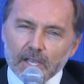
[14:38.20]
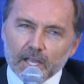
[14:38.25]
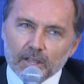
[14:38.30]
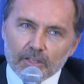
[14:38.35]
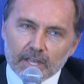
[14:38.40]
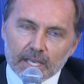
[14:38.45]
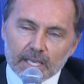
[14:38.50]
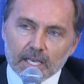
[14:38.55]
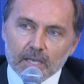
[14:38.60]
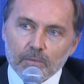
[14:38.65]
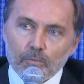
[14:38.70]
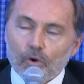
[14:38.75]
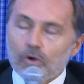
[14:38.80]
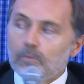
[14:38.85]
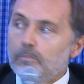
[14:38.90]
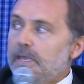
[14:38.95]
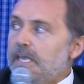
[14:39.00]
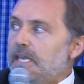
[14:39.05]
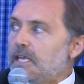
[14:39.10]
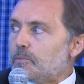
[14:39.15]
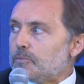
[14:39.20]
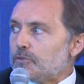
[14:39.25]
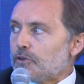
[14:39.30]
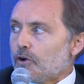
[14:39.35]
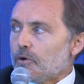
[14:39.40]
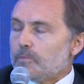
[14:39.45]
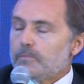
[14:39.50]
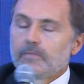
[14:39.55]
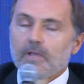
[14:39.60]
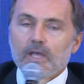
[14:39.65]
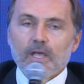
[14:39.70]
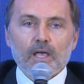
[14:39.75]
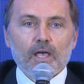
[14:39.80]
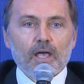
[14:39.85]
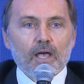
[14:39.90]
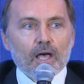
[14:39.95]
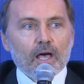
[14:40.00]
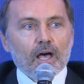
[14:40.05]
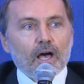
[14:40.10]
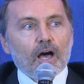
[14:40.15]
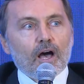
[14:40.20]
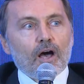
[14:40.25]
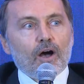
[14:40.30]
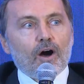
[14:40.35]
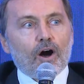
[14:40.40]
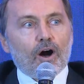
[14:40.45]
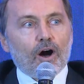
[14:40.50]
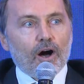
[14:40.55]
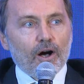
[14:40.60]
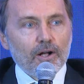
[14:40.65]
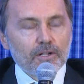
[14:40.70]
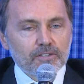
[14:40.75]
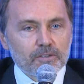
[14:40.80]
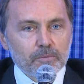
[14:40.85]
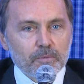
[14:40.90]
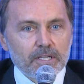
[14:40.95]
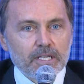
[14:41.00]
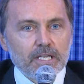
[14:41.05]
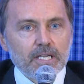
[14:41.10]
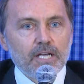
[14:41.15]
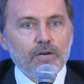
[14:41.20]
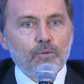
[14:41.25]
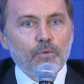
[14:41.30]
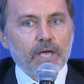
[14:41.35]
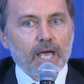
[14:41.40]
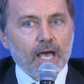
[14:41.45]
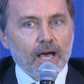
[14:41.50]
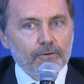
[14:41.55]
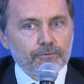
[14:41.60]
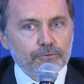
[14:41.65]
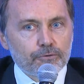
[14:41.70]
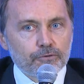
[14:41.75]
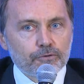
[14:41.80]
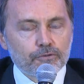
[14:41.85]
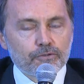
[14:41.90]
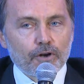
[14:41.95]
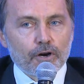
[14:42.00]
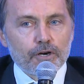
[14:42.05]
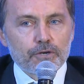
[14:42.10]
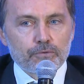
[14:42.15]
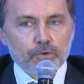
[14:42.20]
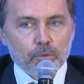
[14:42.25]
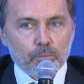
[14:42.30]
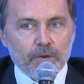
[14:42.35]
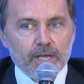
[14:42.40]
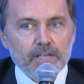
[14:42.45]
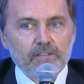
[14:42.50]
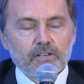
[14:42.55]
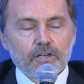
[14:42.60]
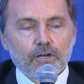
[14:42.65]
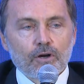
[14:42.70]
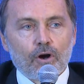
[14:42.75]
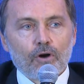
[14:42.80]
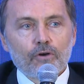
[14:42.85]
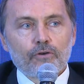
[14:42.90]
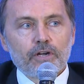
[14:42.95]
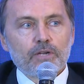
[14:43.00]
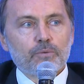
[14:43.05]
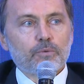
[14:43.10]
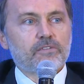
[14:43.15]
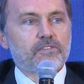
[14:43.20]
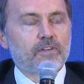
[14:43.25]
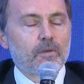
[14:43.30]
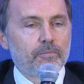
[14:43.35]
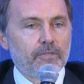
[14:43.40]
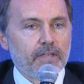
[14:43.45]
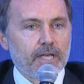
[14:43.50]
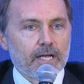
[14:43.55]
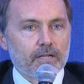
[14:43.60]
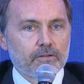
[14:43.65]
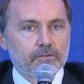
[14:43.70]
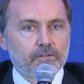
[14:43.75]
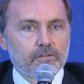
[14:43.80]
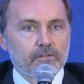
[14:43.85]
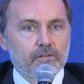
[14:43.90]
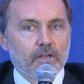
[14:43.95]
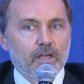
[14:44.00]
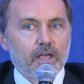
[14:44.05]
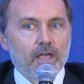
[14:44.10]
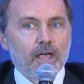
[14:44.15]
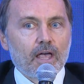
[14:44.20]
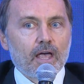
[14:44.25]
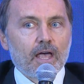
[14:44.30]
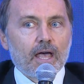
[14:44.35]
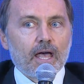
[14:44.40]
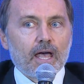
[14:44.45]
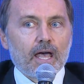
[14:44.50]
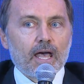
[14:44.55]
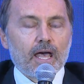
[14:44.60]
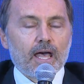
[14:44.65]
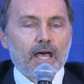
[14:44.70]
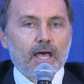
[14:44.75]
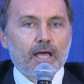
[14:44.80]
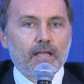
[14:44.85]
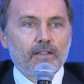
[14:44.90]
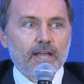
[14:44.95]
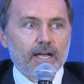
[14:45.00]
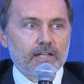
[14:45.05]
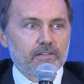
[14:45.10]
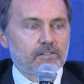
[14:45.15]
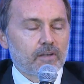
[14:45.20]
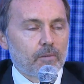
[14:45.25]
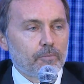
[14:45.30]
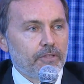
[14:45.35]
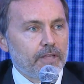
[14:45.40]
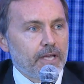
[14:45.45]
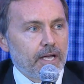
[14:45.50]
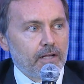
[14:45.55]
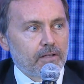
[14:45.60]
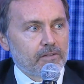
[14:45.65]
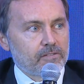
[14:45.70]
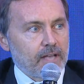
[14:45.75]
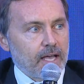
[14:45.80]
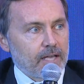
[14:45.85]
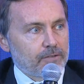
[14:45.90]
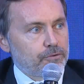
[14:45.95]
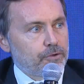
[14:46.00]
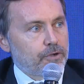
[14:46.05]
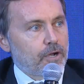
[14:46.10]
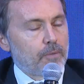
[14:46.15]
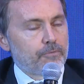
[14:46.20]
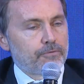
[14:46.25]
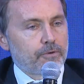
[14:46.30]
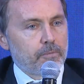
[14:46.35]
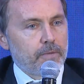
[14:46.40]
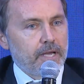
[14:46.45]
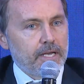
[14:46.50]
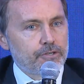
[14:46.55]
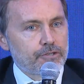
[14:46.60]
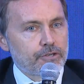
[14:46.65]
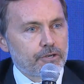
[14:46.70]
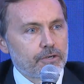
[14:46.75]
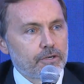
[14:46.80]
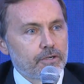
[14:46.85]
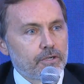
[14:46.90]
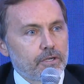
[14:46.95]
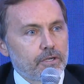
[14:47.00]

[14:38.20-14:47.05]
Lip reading: Thinking more medium term, ultimately we have to start replacing concrete with something else. And that something else has to come from nature.